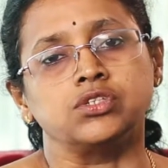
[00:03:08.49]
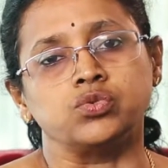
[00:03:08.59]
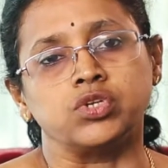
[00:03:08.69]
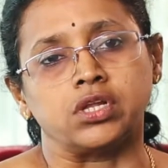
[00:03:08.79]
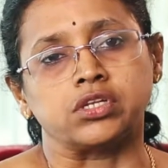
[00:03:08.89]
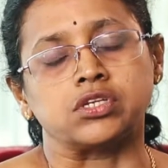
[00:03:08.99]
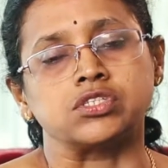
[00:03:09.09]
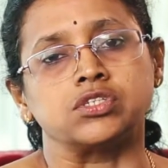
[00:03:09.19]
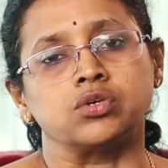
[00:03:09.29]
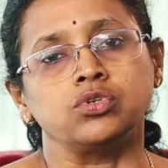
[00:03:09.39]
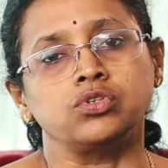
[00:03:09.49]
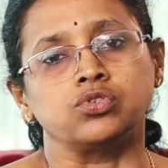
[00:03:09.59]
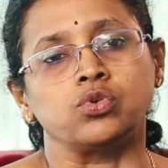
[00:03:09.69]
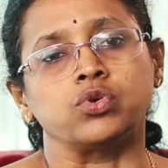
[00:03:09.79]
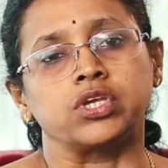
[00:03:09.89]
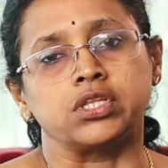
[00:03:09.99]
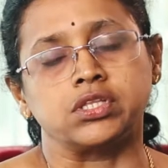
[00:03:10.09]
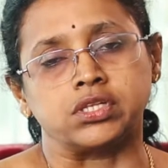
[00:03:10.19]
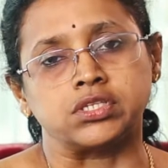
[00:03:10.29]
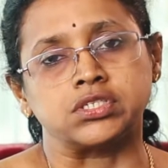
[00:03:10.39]
do an ultrasound to locate
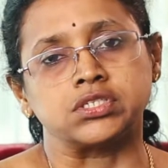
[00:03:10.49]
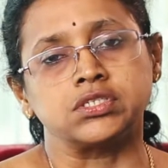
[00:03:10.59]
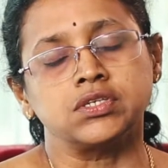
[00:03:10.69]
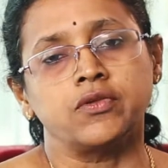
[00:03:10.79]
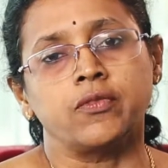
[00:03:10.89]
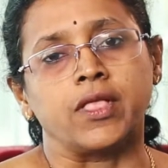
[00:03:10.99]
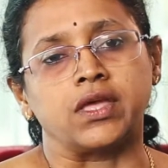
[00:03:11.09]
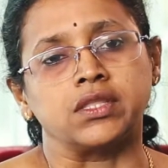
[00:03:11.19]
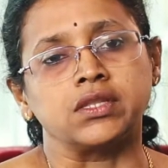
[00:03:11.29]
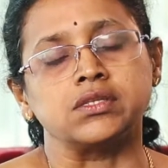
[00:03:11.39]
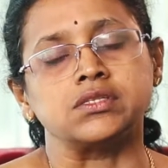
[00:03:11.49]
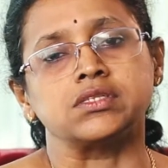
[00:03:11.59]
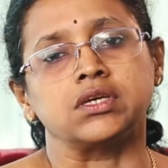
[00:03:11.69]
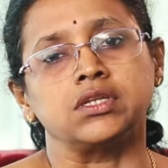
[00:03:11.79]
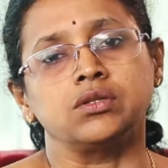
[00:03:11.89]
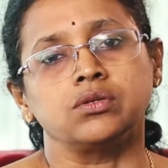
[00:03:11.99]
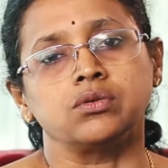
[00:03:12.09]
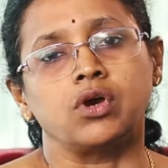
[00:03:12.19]
the lesion and then decide